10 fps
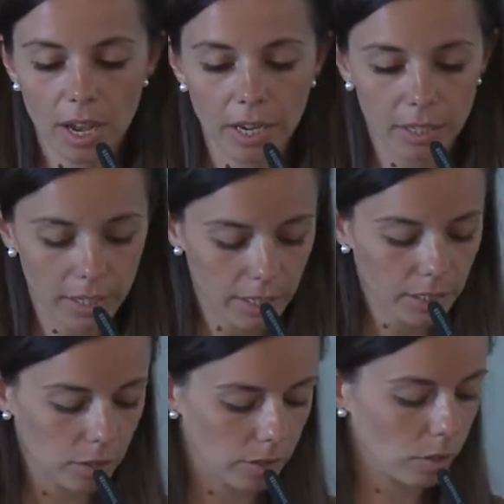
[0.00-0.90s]
And
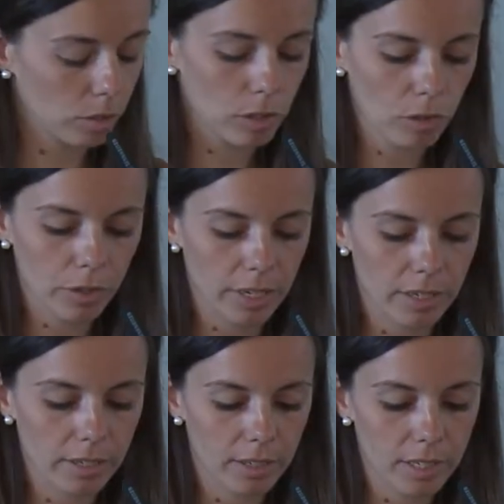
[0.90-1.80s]
it also
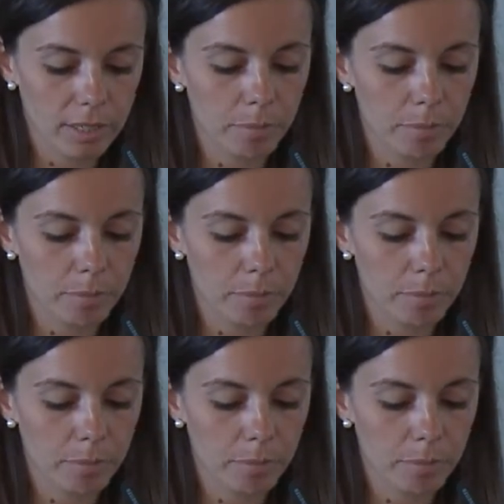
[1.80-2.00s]
is